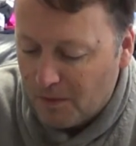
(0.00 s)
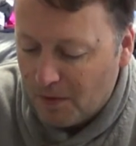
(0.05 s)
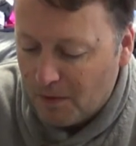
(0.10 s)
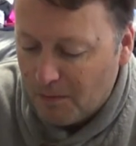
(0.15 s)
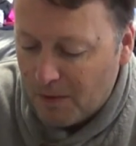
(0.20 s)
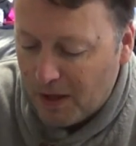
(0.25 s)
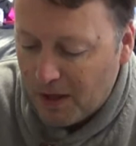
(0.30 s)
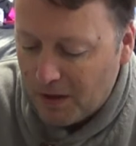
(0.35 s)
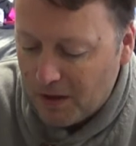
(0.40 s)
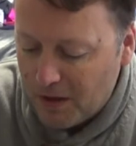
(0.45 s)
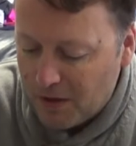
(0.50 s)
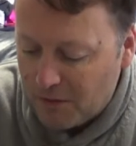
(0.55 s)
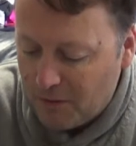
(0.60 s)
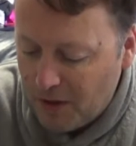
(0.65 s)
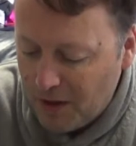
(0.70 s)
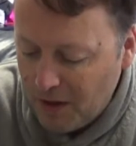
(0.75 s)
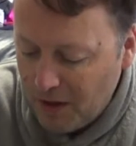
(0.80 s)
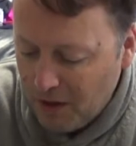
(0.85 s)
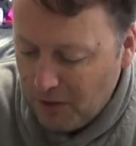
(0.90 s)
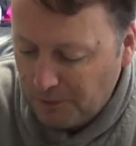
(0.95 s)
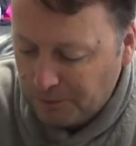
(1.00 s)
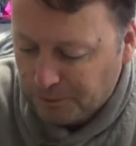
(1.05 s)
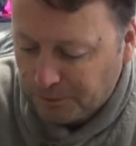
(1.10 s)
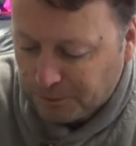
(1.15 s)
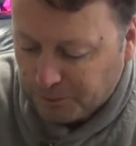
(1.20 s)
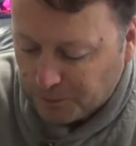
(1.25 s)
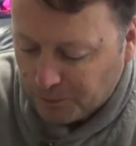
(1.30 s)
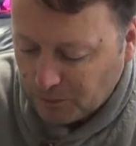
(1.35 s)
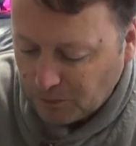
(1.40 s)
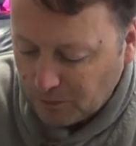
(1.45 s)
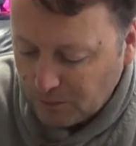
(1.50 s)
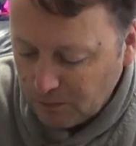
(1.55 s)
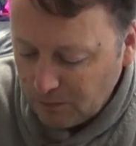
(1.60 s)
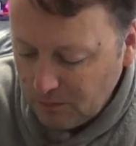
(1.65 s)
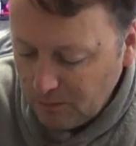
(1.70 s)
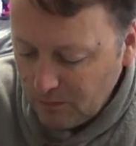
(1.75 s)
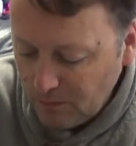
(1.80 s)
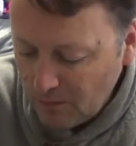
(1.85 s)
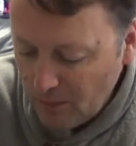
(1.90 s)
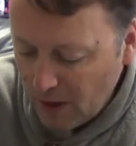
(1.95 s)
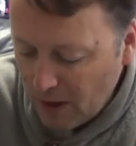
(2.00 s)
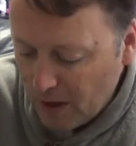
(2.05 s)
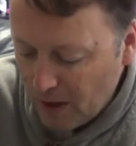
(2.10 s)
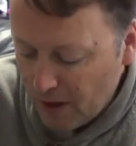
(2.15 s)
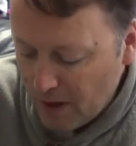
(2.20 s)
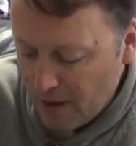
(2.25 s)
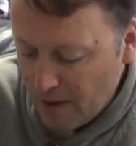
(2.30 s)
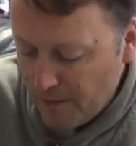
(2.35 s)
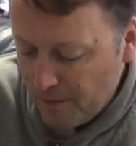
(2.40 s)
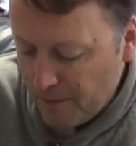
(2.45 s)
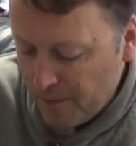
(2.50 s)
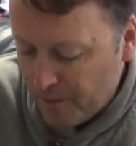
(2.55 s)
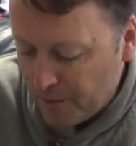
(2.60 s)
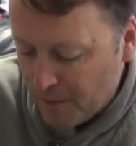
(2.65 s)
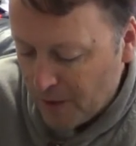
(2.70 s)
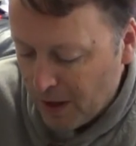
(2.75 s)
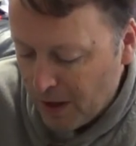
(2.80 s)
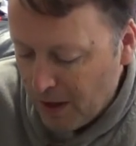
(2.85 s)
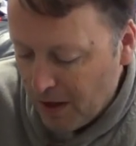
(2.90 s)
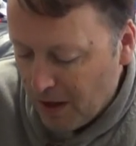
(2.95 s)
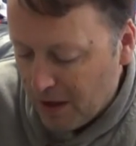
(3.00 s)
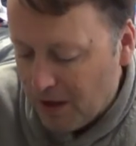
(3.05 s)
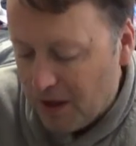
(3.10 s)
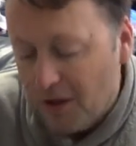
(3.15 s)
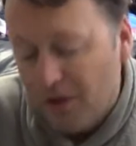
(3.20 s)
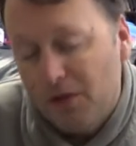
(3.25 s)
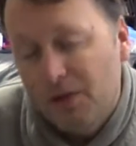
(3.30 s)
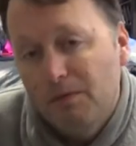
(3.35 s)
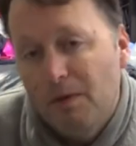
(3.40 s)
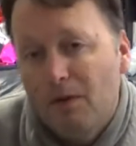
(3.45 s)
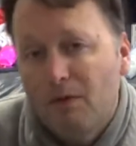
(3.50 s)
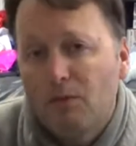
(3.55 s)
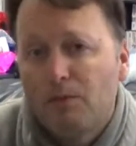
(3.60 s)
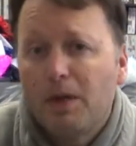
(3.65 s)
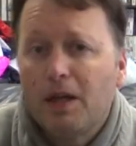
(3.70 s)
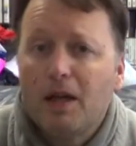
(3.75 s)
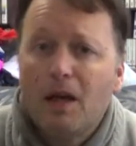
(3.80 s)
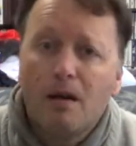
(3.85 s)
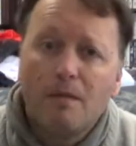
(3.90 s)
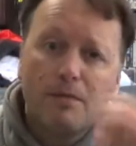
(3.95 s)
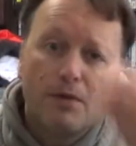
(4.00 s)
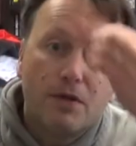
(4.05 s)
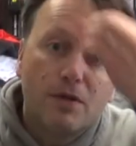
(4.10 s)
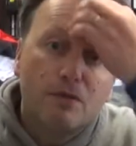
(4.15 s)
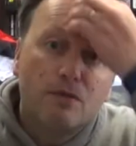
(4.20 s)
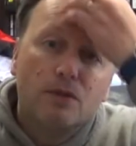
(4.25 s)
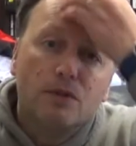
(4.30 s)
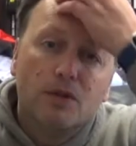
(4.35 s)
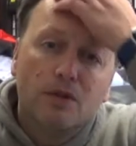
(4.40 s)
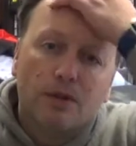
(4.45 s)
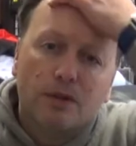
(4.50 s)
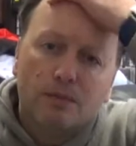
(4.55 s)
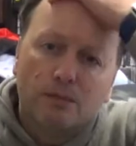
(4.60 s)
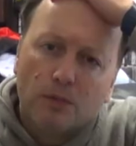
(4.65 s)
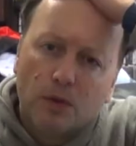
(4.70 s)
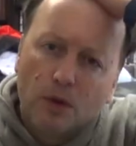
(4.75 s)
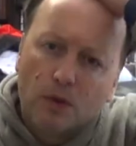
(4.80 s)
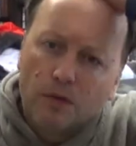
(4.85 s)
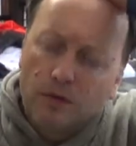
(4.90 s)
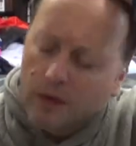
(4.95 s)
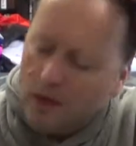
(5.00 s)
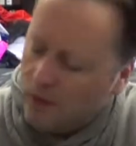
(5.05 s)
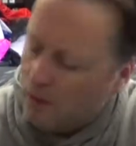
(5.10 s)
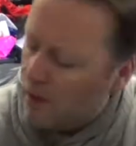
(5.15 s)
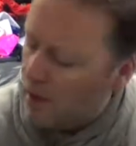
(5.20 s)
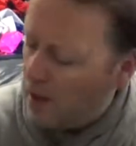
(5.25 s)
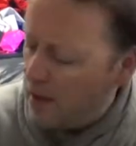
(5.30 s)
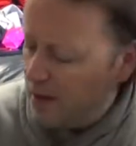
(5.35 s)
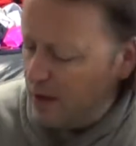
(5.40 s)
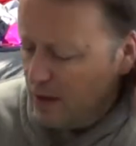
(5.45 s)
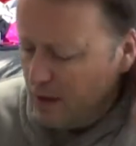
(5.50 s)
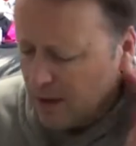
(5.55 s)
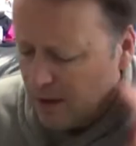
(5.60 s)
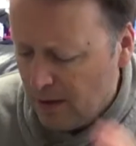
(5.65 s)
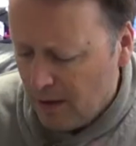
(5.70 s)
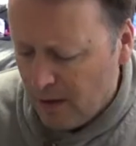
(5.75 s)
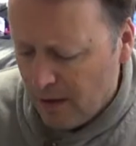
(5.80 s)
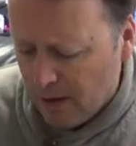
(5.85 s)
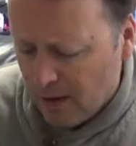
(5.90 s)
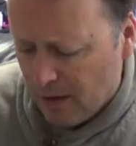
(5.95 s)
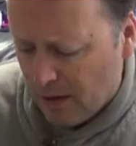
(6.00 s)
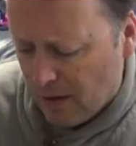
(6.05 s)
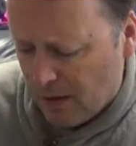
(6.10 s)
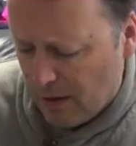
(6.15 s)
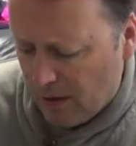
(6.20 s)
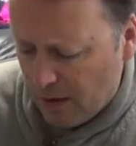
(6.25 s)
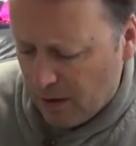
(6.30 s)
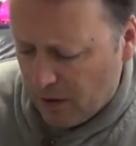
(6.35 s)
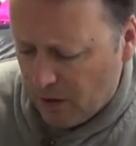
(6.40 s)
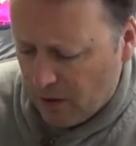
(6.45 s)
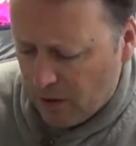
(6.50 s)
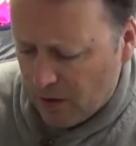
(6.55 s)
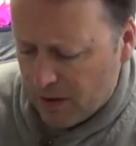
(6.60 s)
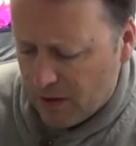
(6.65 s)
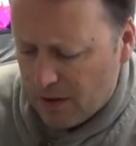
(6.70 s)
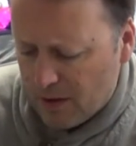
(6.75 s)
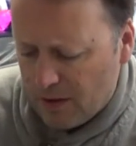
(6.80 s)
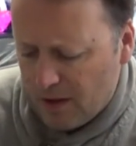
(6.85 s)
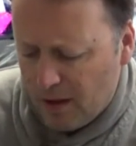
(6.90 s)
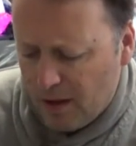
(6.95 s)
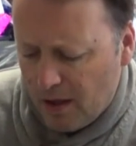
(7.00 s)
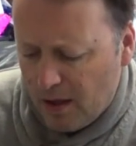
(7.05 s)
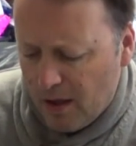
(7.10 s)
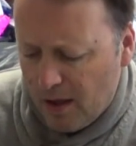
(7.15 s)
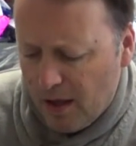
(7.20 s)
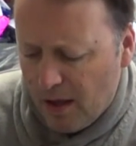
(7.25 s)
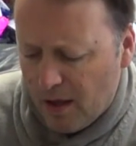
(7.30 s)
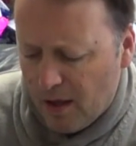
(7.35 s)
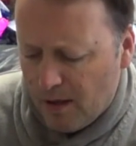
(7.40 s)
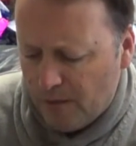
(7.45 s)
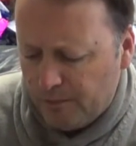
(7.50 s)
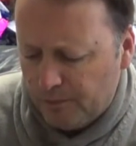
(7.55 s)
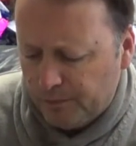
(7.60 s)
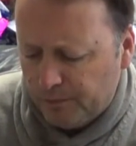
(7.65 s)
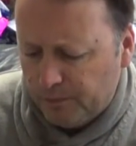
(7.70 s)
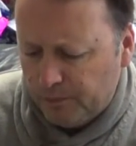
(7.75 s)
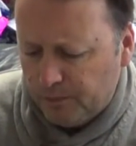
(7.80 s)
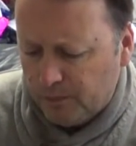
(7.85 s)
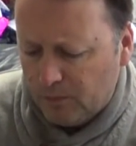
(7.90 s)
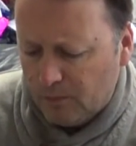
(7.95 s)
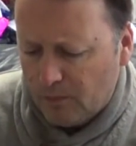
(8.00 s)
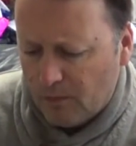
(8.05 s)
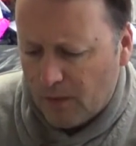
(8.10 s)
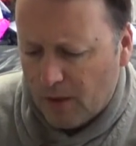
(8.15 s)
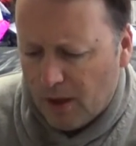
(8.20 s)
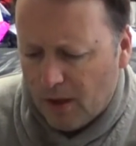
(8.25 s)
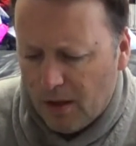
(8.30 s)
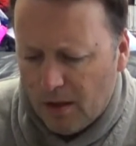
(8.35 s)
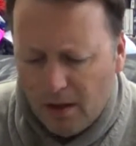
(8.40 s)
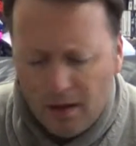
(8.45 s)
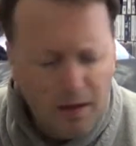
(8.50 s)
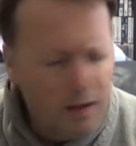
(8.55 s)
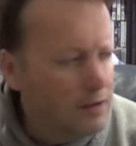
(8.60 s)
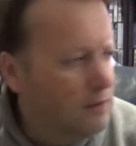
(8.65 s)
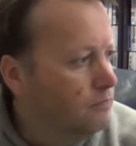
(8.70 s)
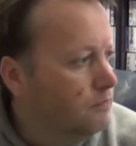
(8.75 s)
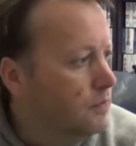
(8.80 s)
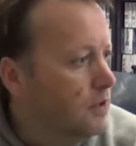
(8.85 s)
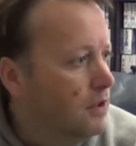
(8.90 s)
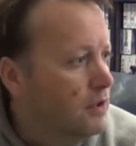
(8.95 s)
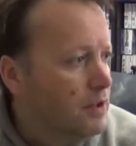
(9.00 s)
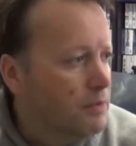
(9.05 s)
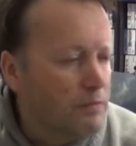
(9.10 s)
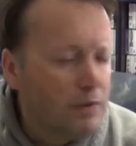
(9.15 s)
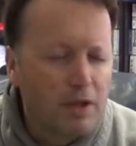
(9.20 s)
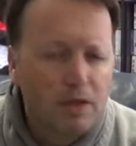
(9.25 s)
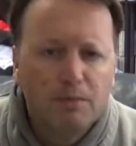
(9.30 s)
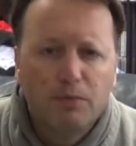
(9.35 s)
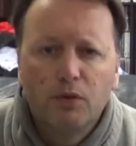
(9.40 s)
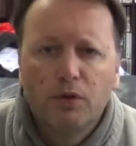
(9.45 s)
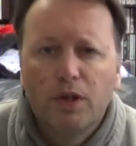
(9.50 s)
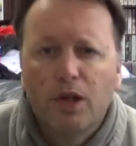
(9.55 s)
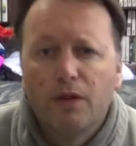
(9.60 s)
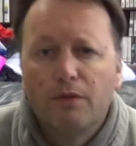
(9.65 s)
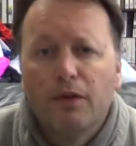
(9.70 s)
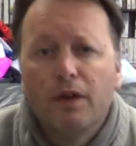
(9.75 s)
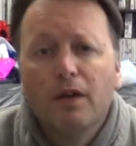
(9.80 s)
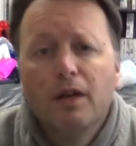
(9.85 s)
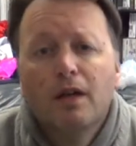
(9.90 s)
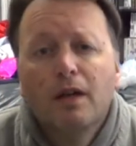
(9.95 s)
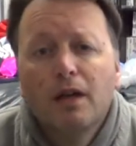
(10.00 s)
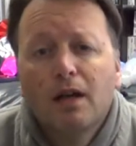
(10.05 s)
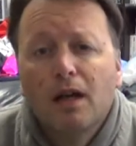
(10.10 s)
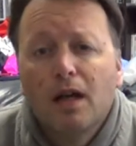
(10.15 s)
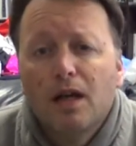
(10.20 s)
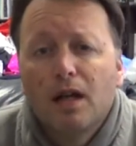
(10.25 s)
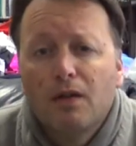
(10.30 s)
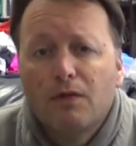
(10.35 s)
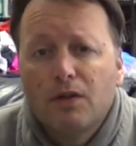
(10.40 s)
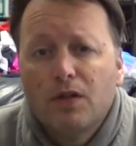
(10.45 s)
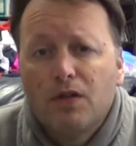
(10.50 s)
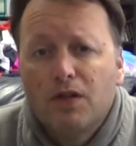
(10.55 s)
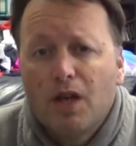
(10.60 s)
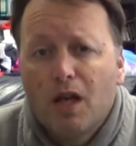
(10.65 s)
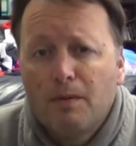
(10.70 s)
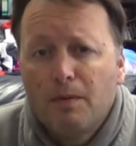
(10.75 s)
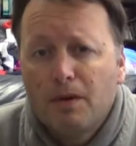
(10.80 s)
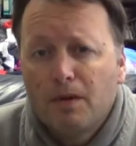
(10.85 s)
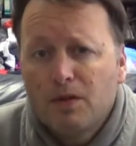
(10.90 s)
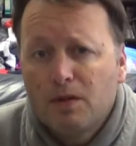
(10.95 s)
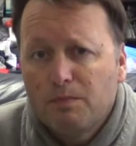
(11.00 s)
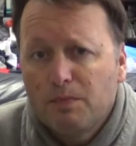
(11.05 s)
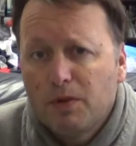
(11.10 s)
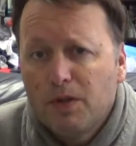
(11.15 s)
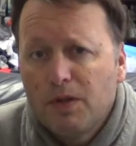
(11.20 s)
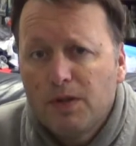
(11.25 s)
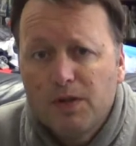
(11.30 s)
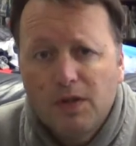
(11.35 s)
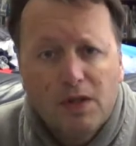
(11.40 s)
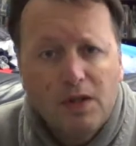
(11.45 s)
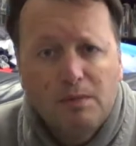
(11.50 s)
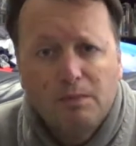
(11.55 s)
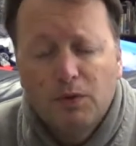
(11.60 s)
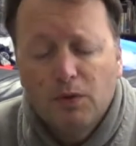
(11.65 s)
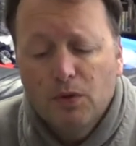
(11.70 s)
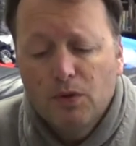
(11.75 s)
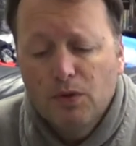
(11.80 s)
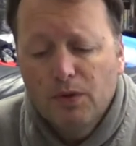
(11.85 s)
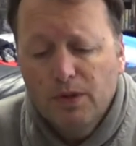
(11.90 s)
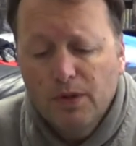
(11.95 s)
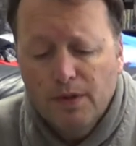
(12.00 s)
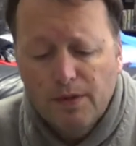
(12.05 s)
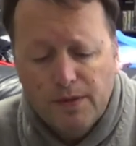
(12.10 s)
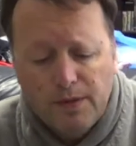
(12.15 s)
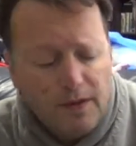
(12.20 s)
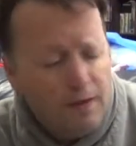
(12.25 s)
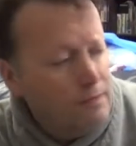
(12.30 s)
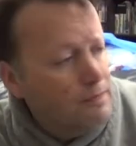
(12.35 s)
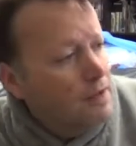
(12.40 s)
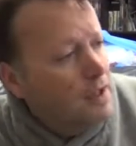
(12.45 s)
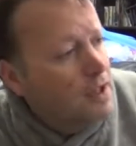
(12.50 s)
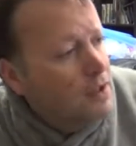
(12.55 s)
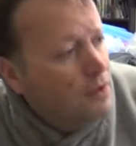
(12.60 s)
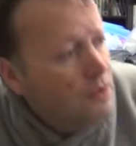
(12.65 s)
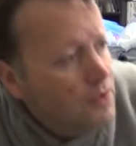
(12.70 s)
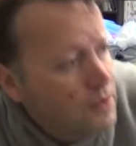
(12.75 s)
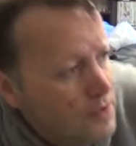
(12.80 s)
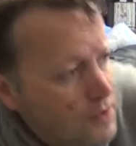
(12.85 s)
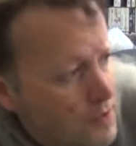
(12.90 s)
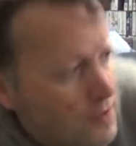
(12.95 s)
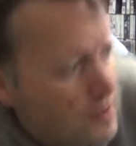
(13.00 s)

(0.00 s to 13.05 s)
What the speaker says: make this video. Now, some other pickups that weren't birthday related. I got a, I didn't bring the board over, another jammer to PC board. So hang on just a